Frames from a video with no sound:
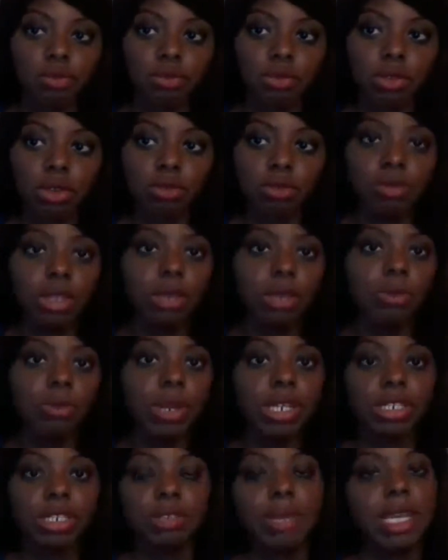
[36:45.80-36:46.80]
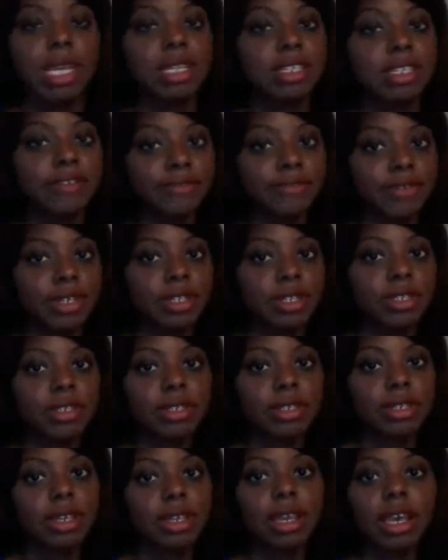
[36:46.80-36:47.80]
wanting to make a
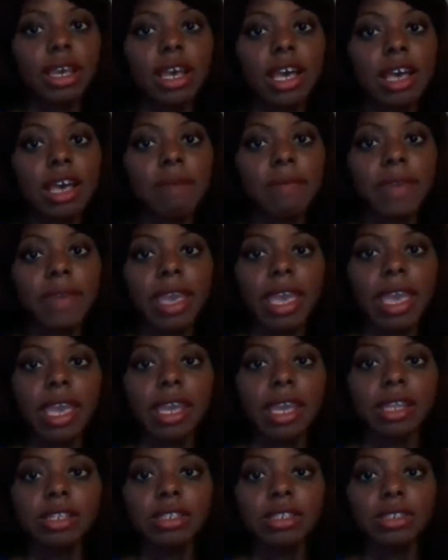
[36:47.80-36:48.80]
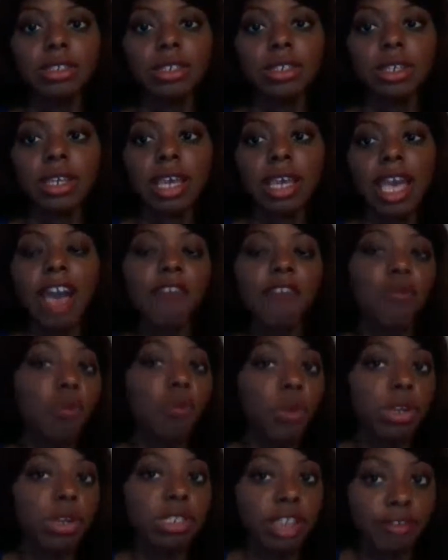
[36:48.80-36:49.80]
difference and have more
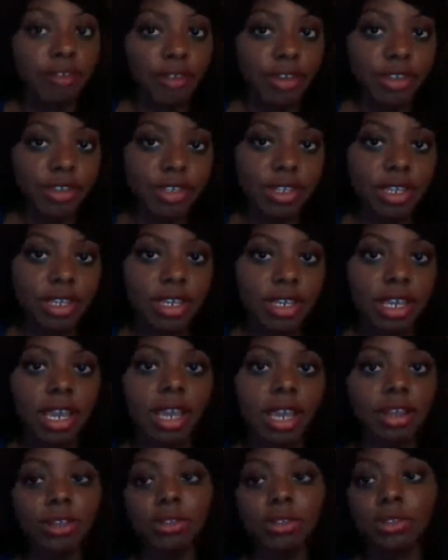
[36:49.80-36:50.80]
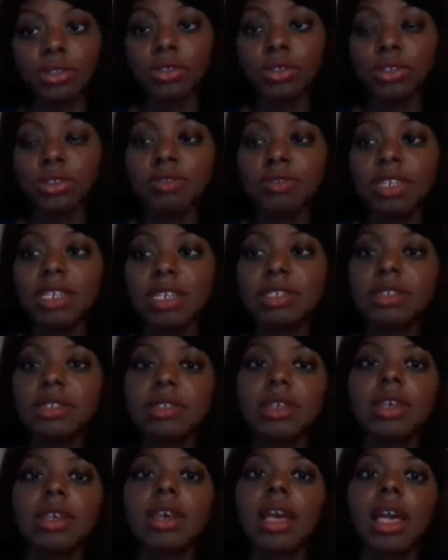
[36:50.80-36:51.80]
diversity and inclusiveness,
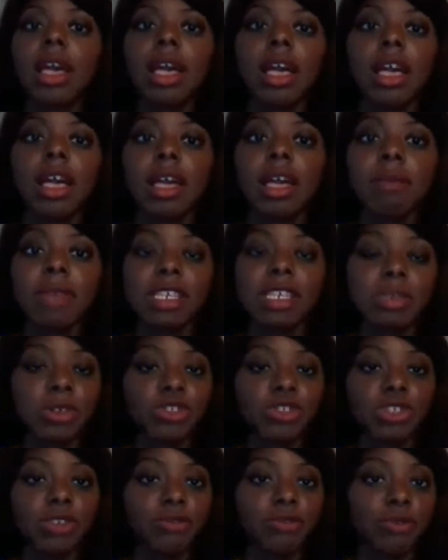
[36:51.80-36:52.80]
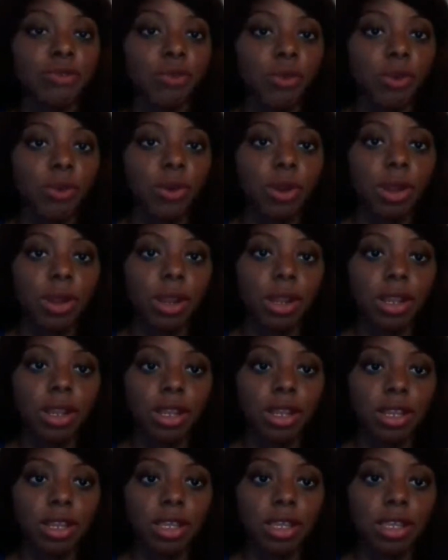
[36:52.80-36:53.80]
especially for
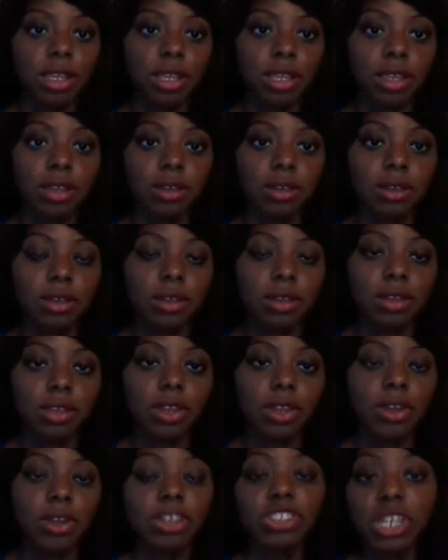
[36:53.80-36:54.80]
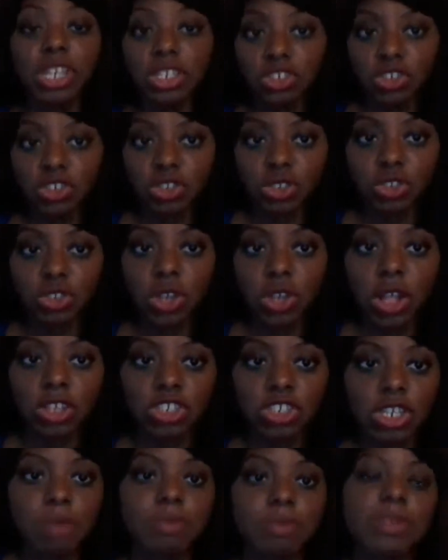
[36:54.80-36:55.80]
exchange
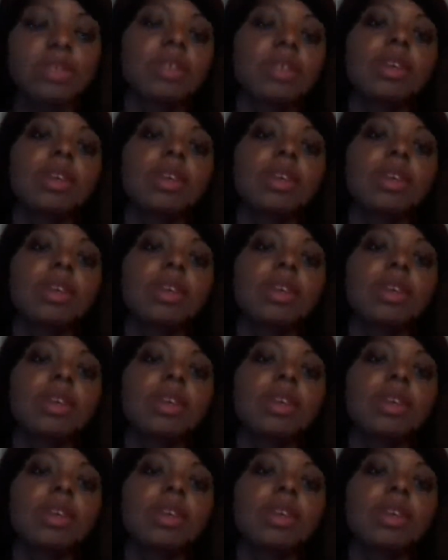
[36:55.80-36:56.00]
scholarships,